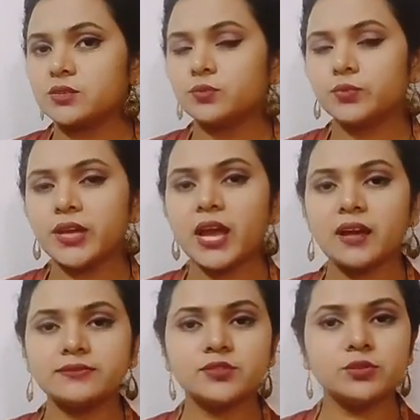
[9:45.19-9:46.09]
we
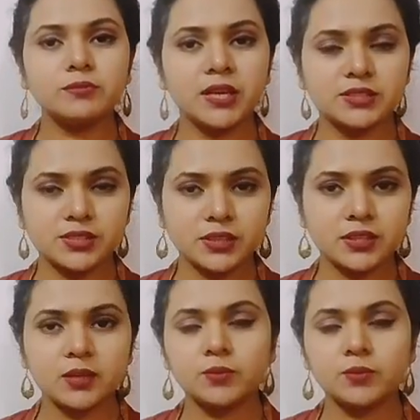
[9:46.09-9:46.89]
have to mention them,